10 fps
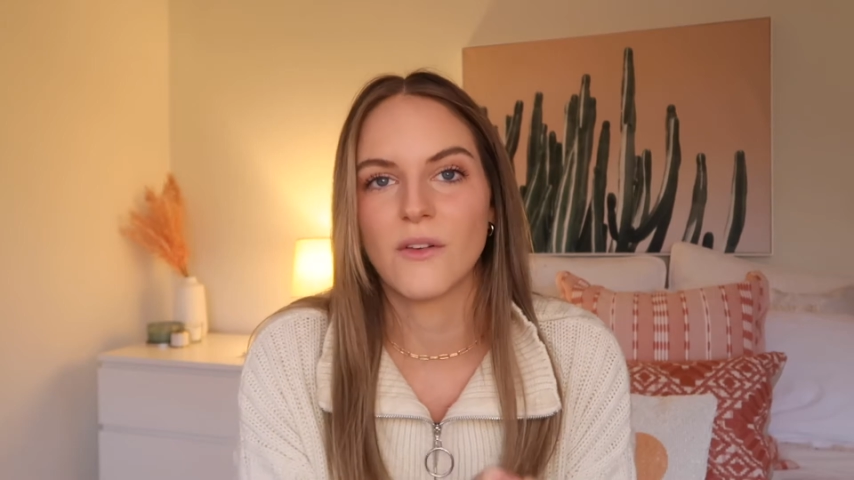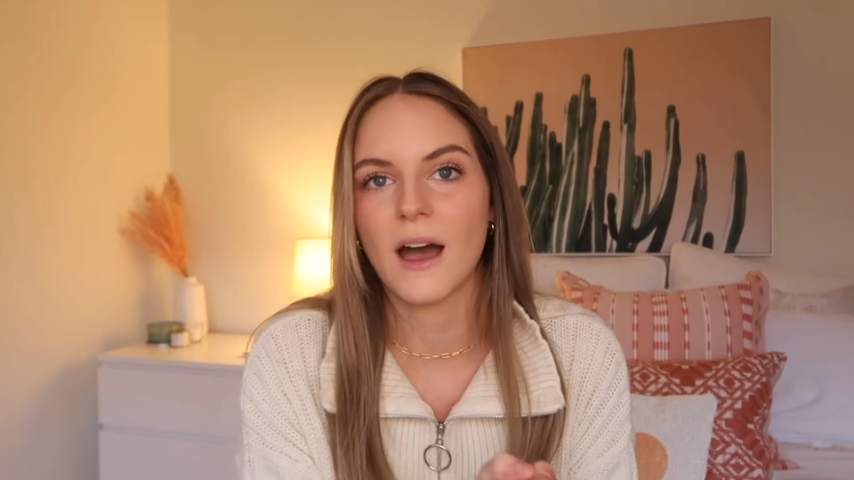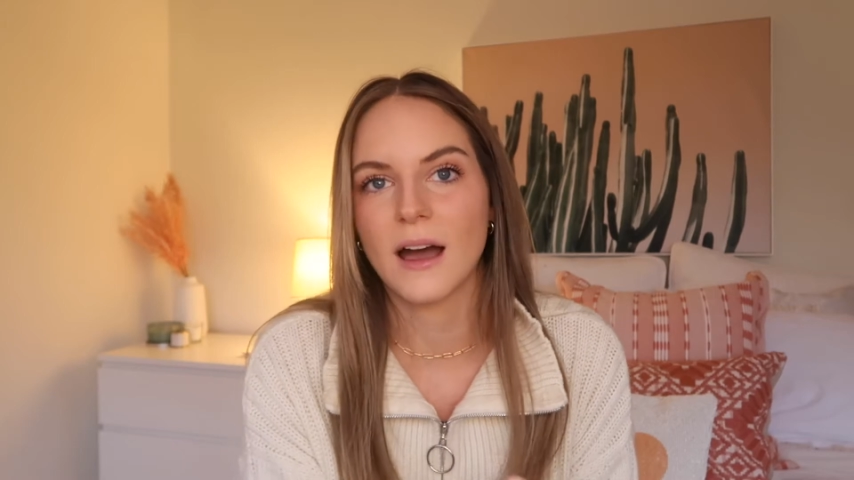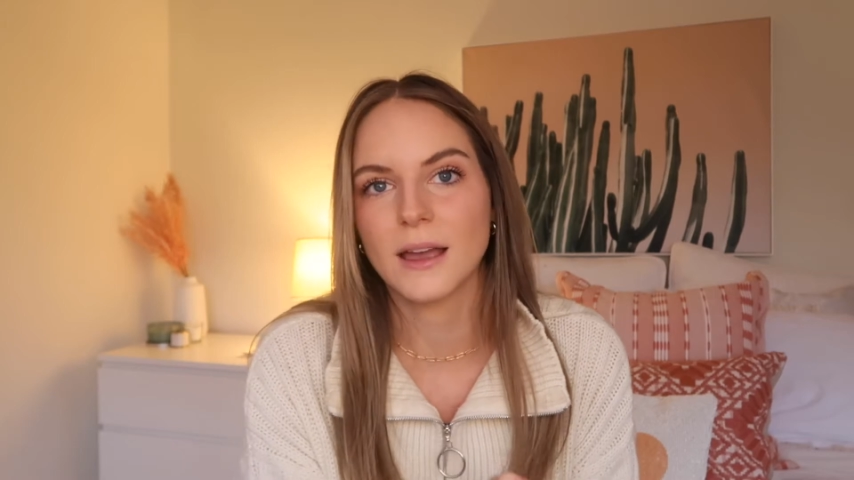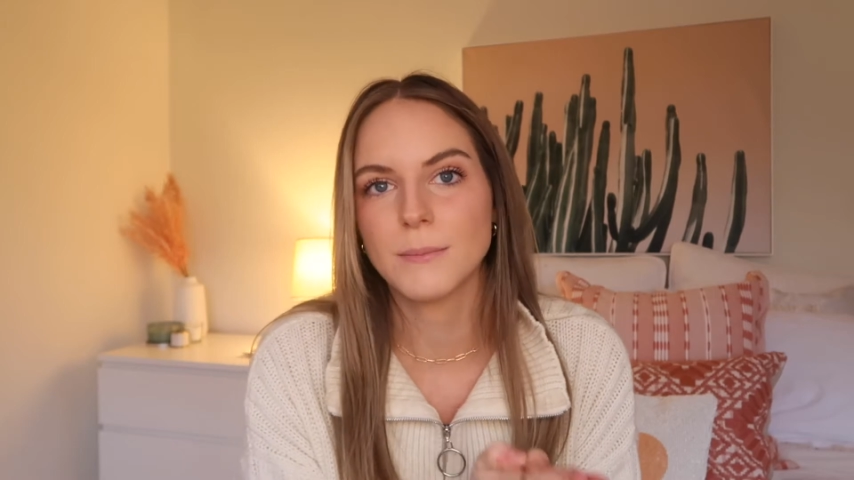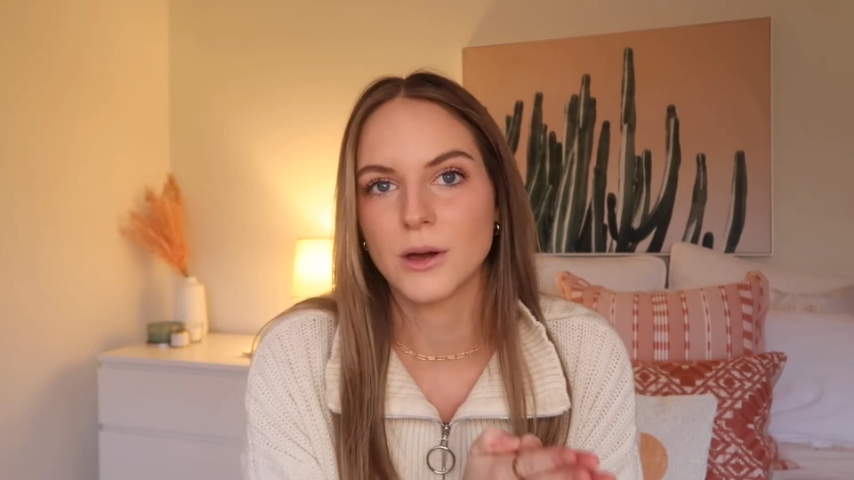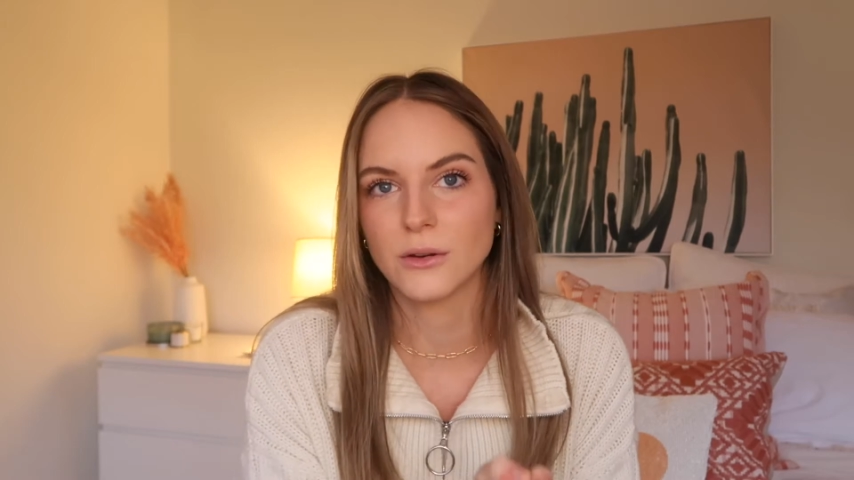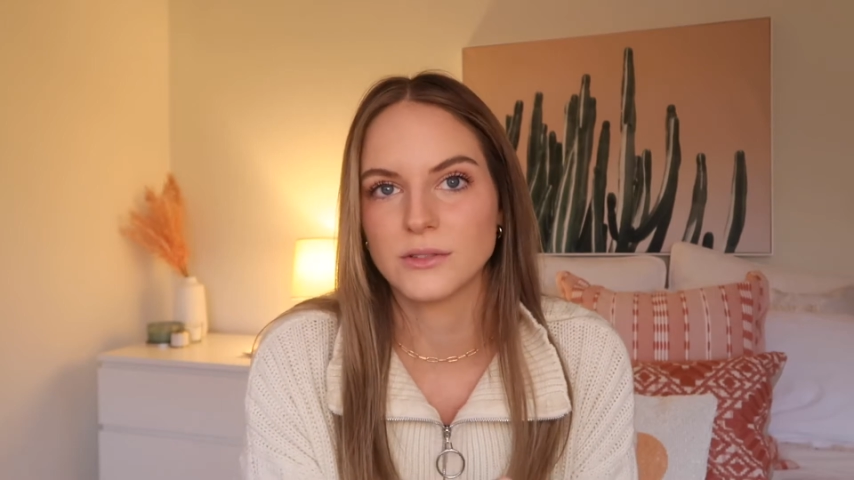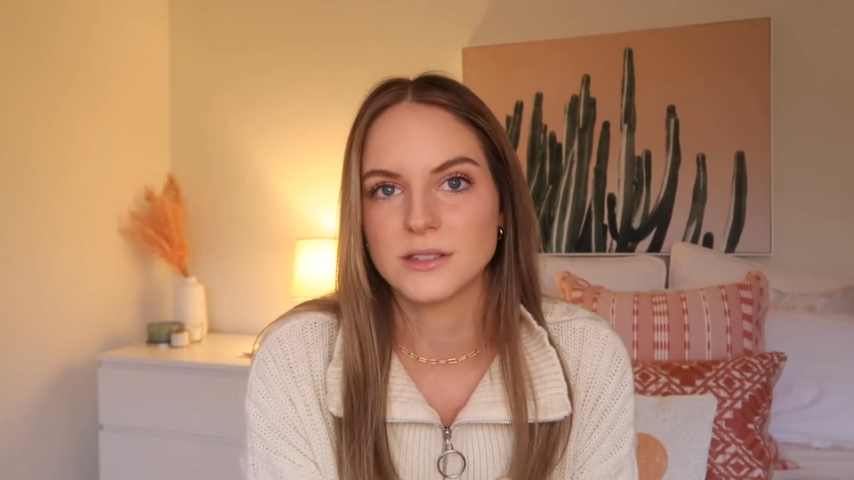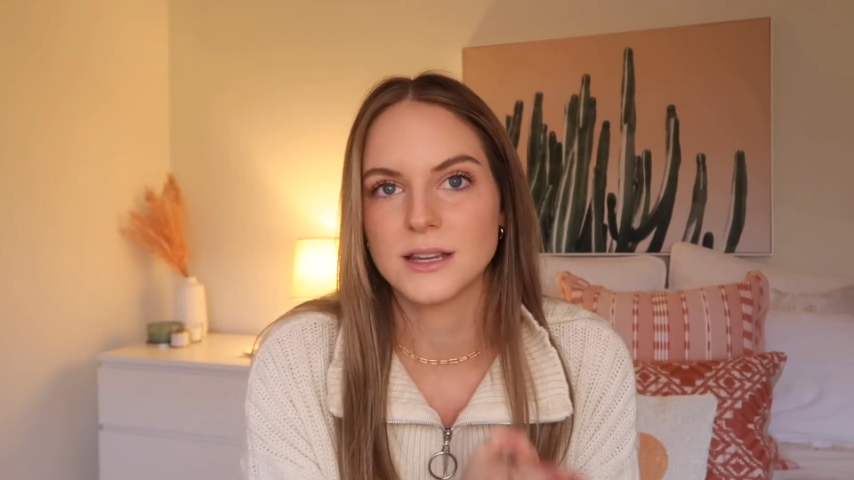if I
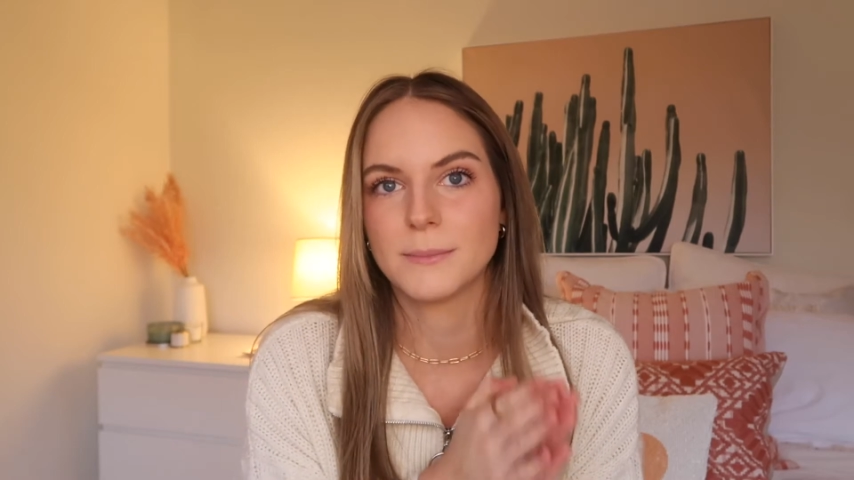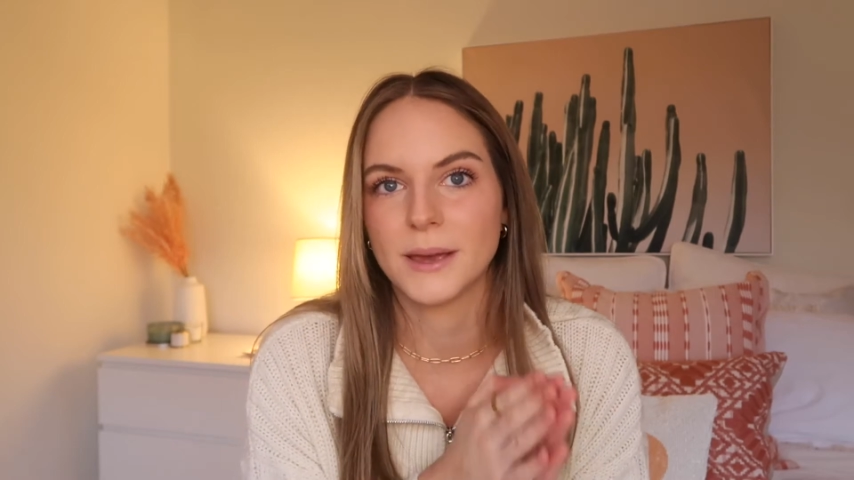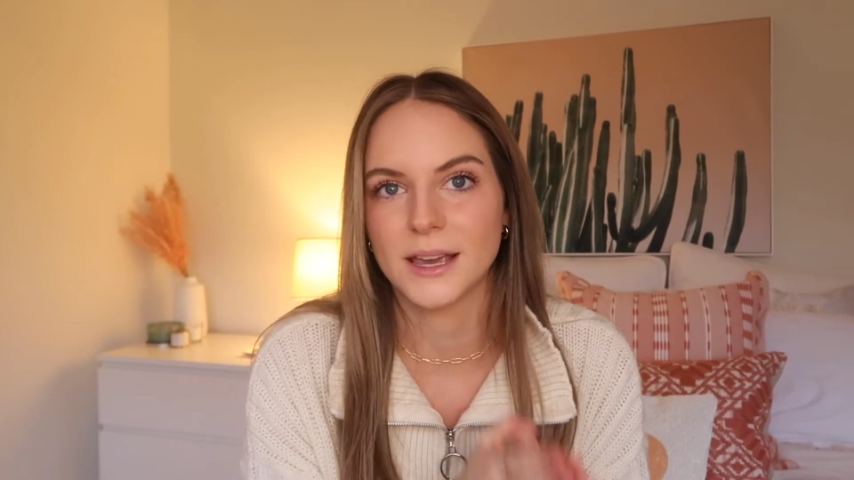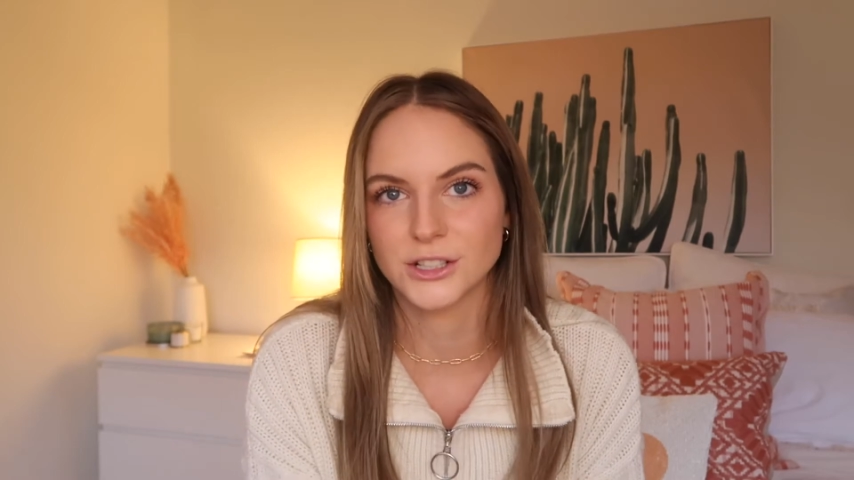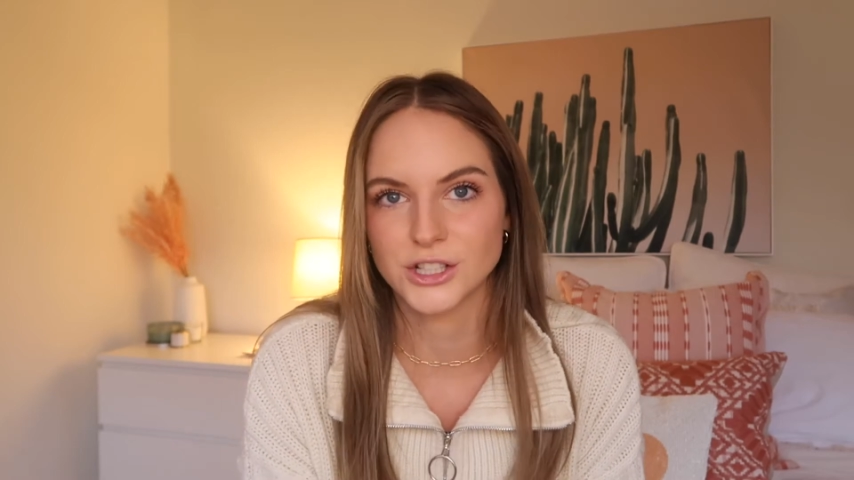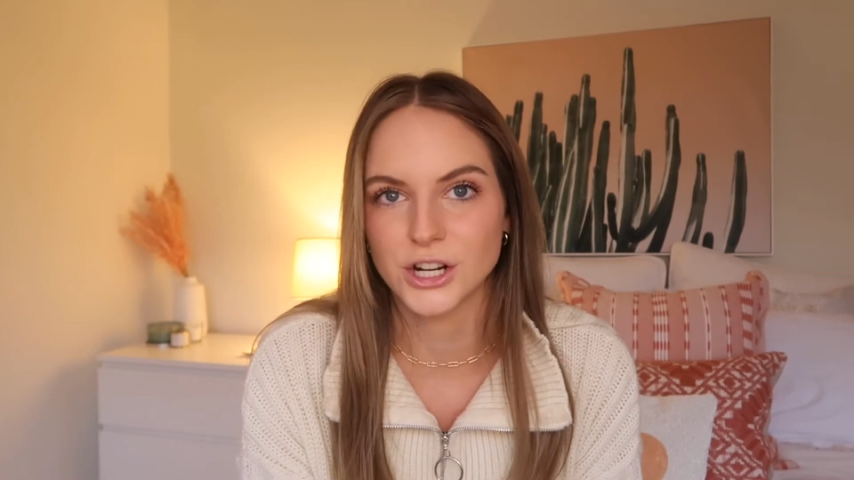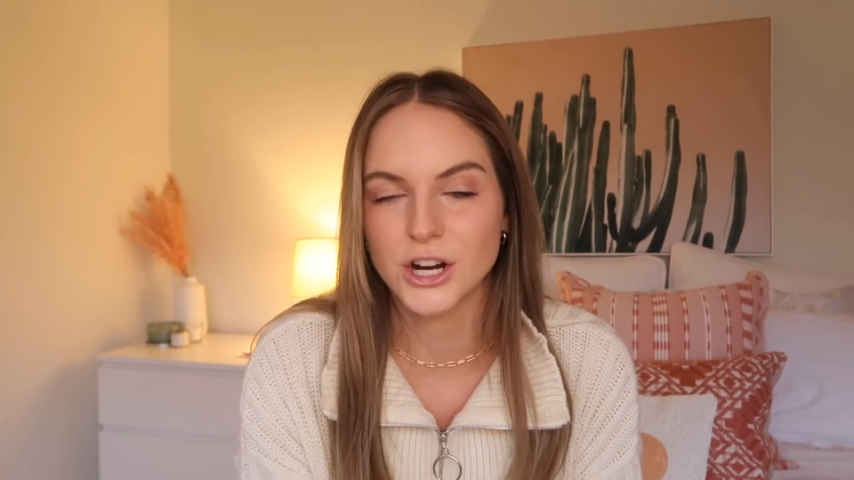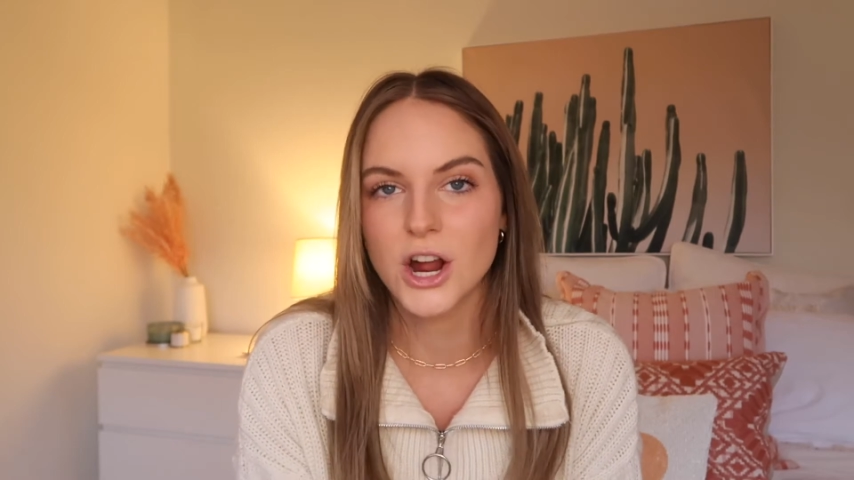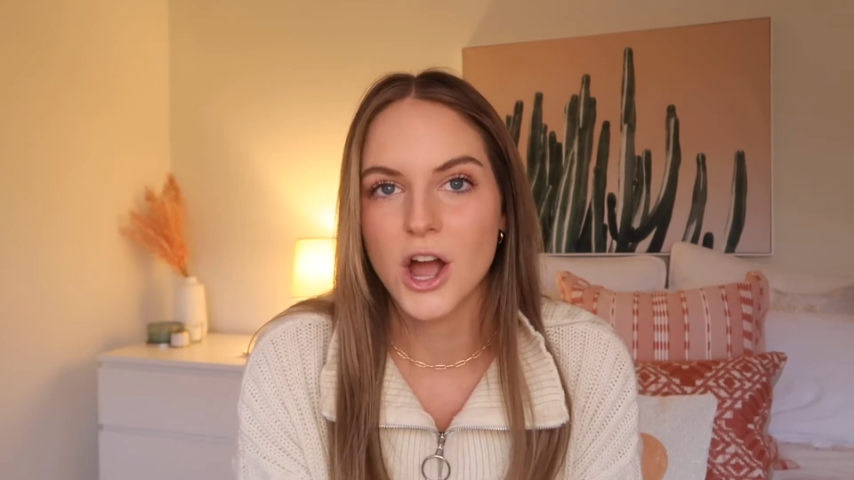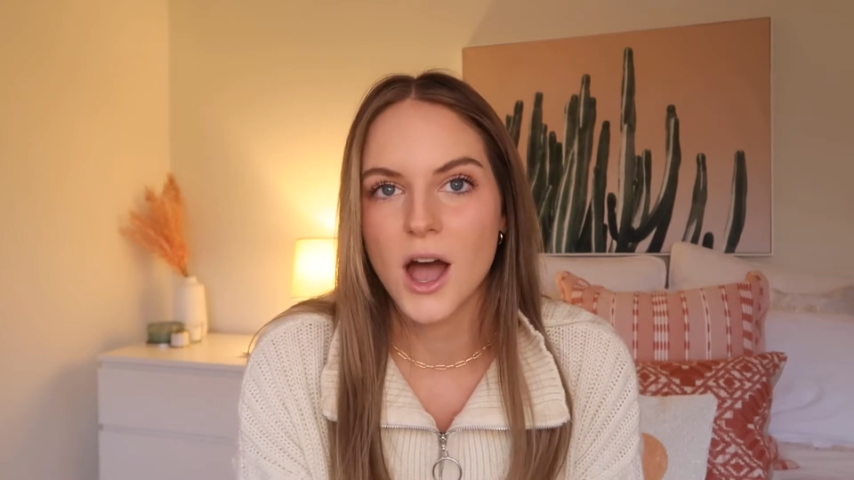post a picture